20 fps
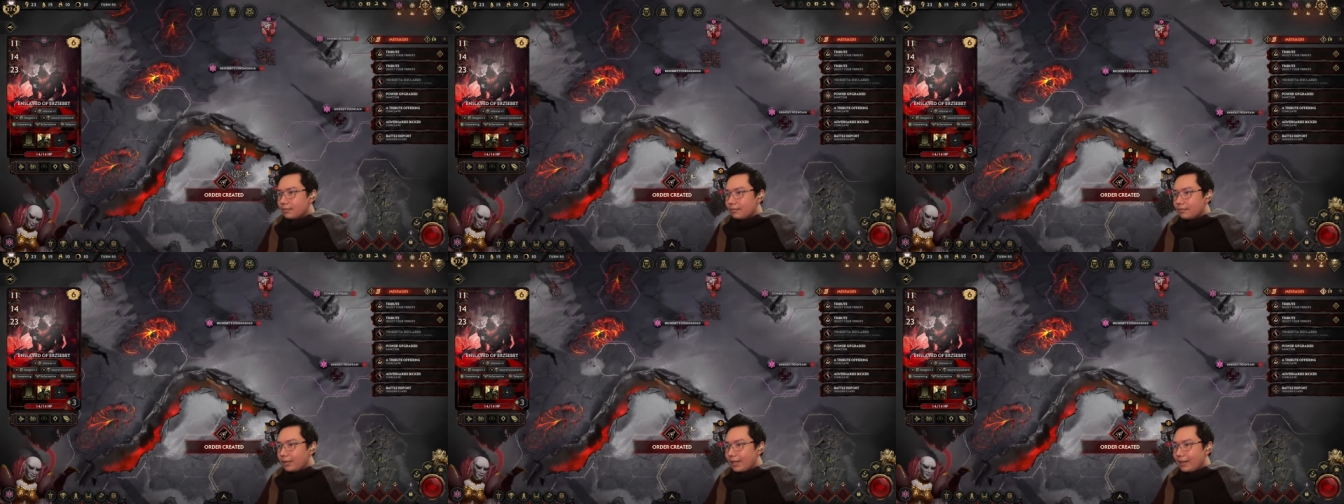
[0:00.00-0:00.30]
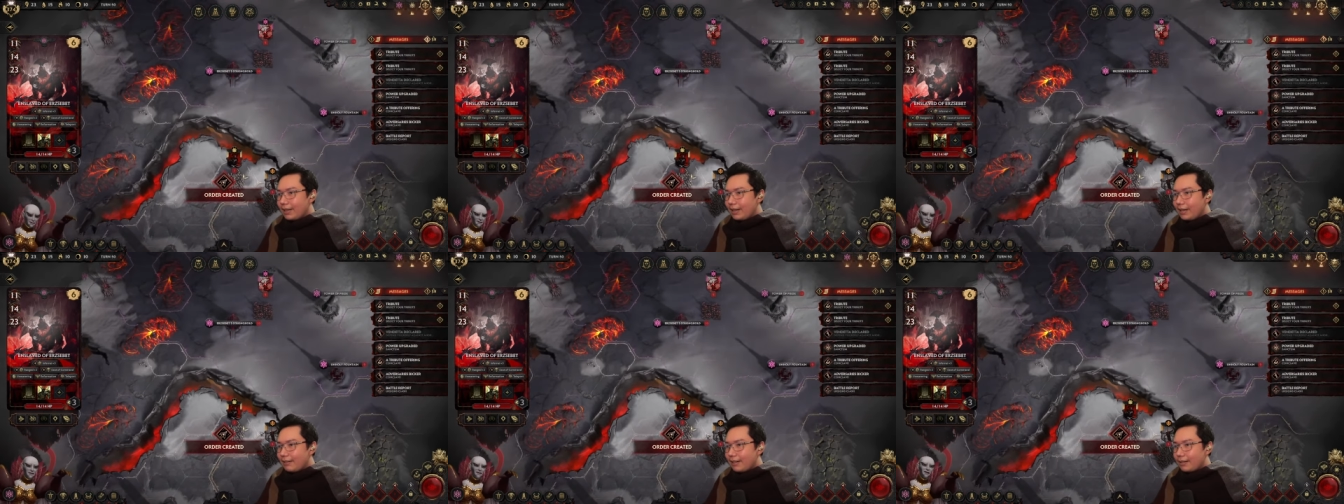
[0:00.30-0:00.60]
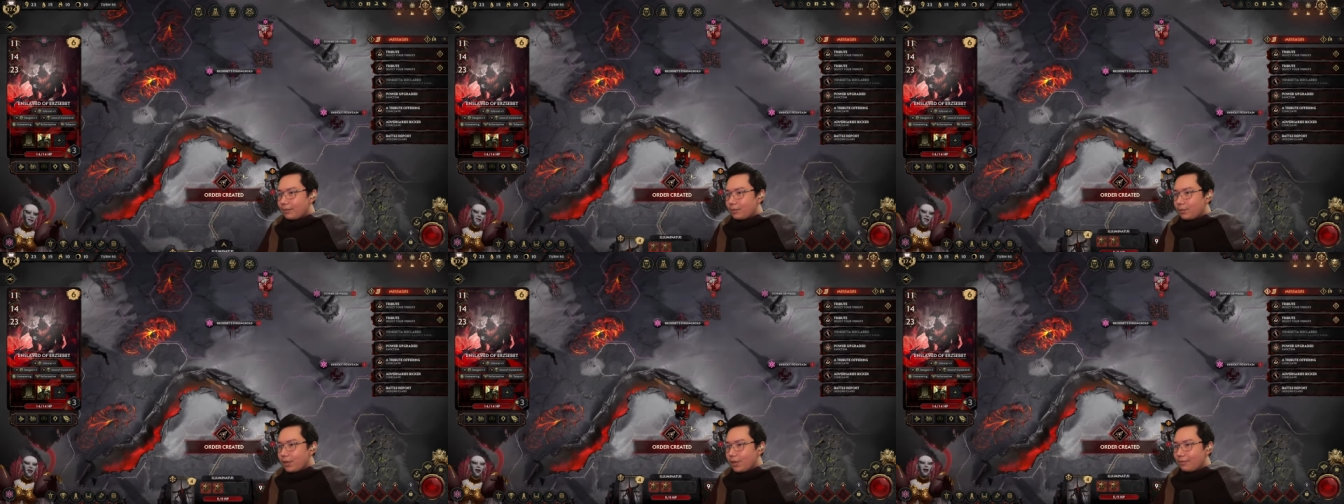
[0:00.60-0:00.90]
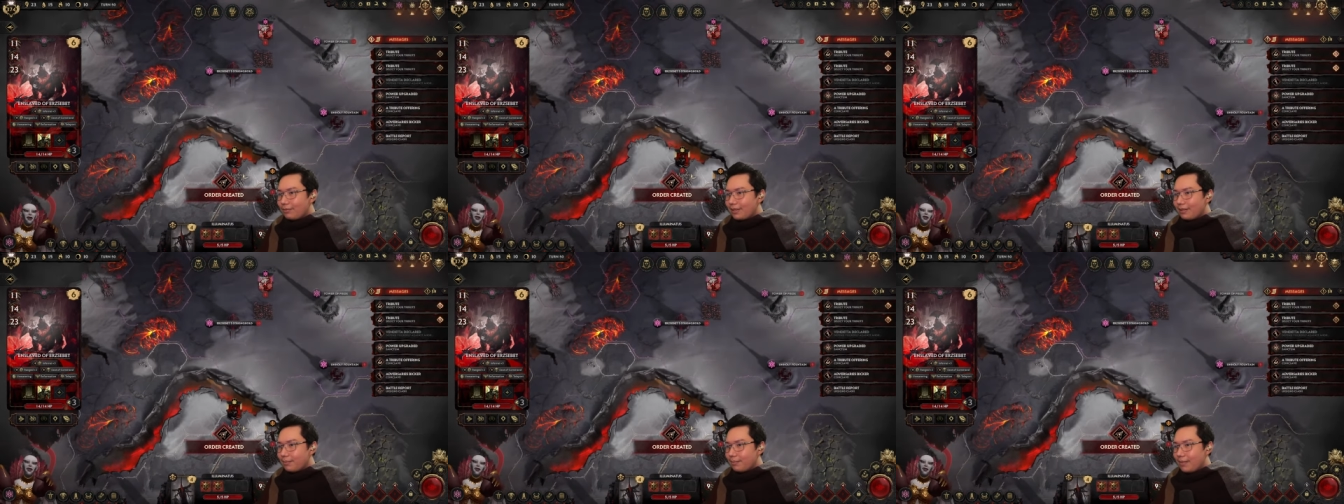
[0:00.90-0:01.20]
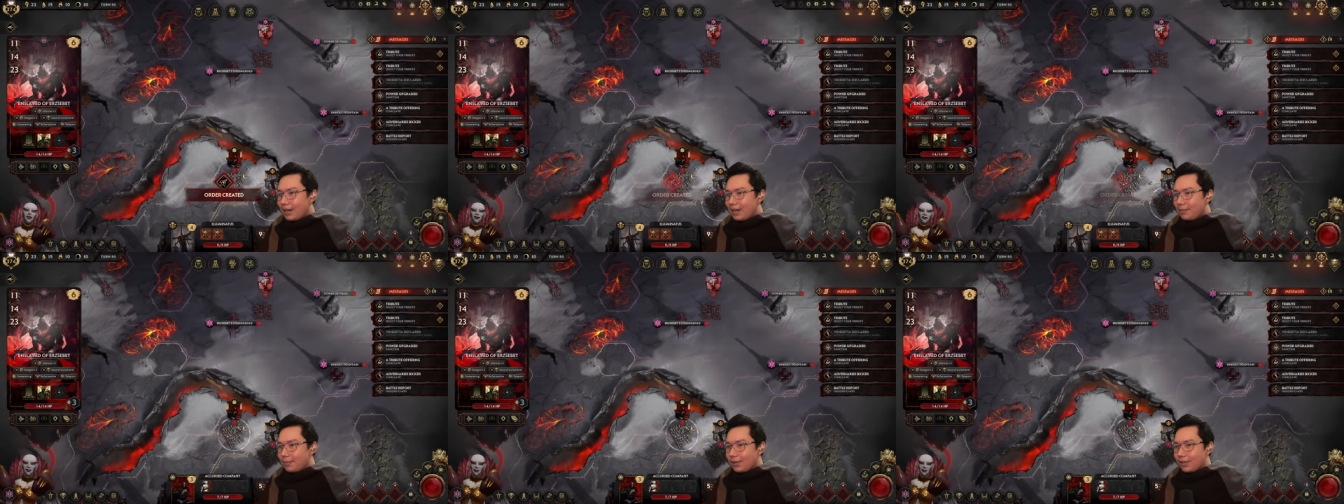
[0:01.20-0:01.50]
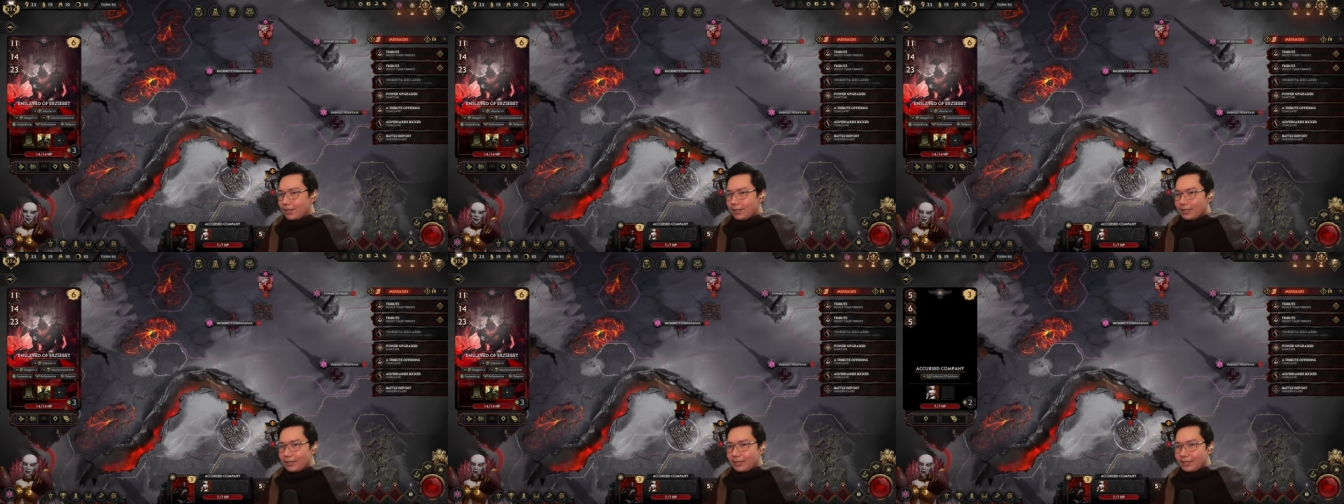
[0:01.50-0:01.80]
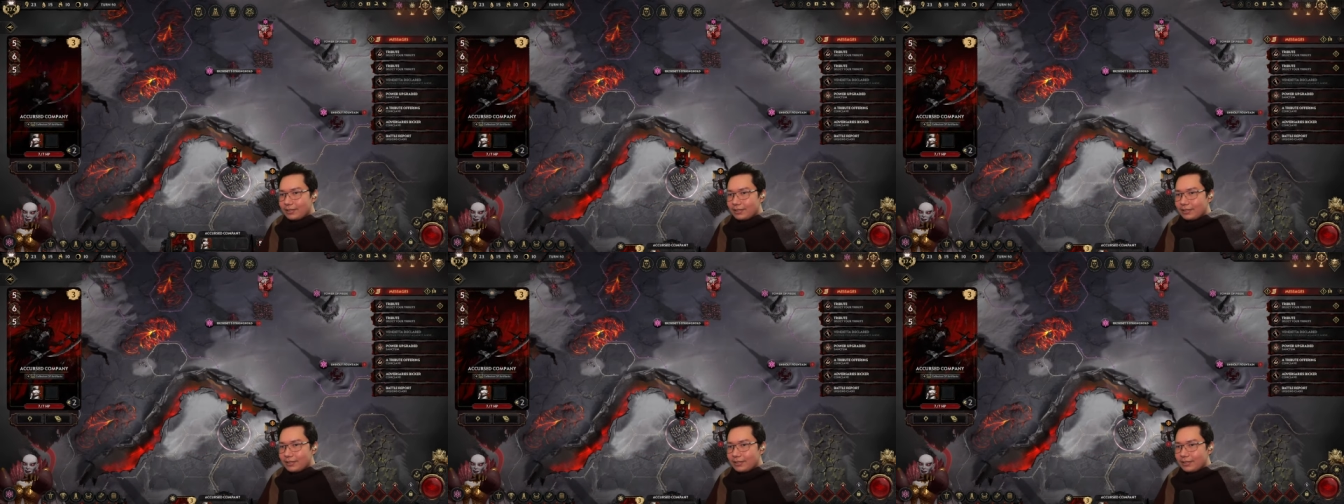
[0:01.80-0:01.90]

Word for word: When they're at war with Mammon.